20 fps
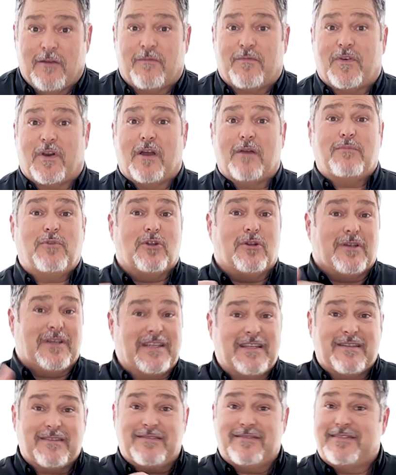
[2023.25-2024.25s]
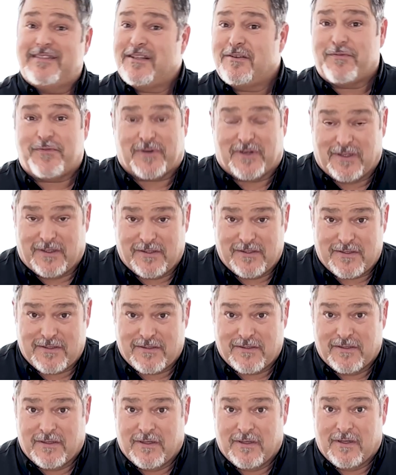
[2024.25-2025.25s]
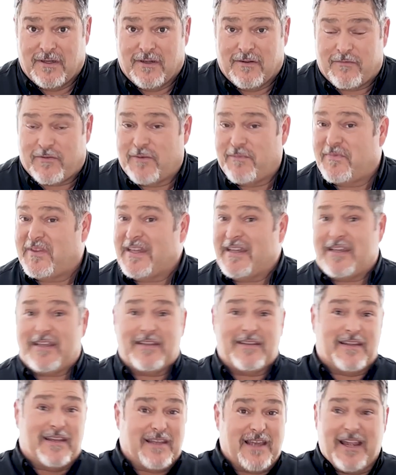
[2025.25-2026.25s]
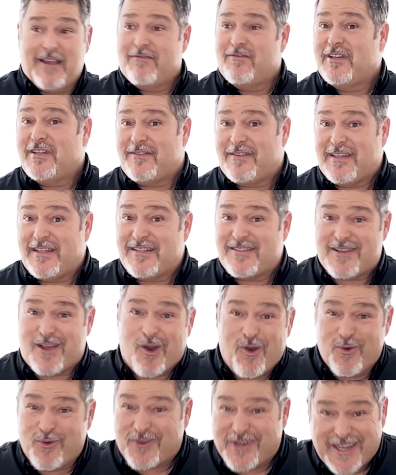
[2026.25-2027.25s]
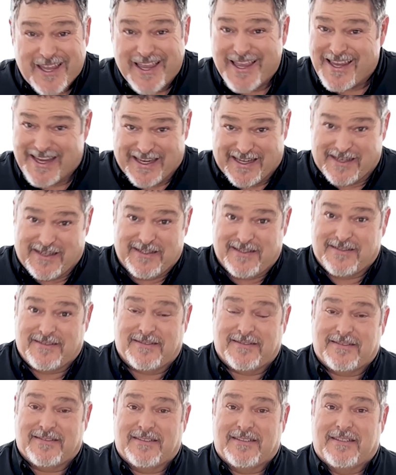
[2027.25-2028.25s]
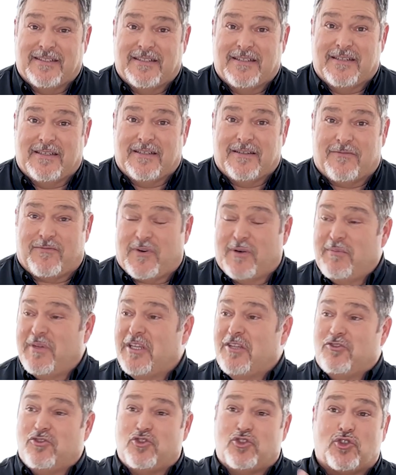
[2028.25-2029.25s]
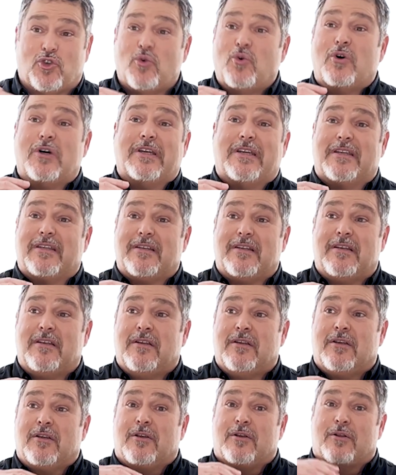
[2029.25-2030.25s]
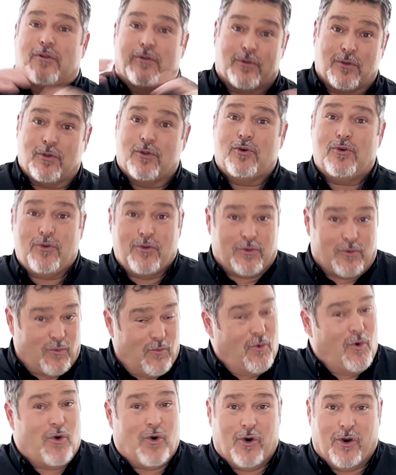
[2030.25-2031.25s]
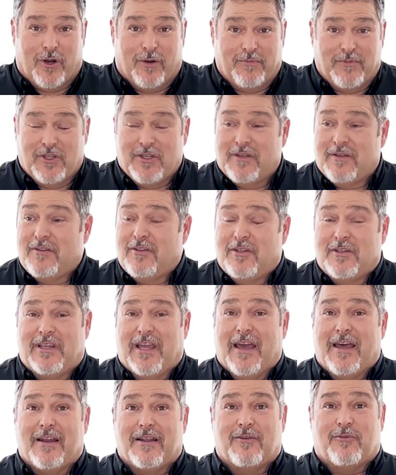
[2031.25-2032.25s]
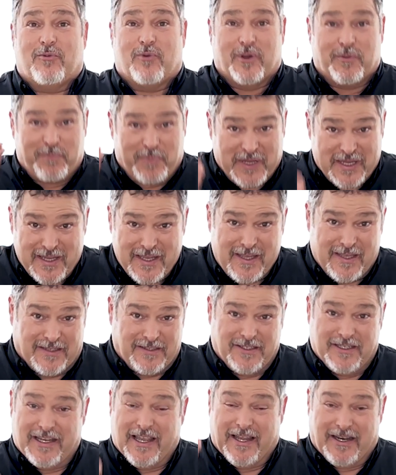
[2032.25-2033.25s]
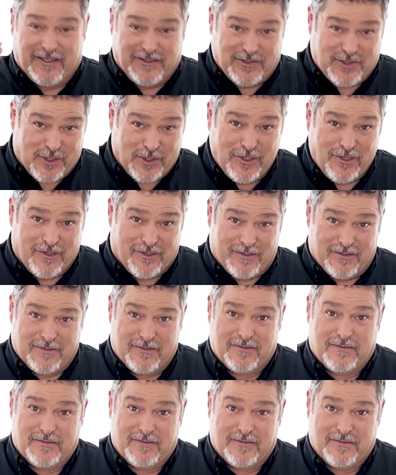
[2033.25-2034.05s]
from your indifference, from thinking that everything's okay, from enjoying lukewarm. You, you got to repent. You got to turn.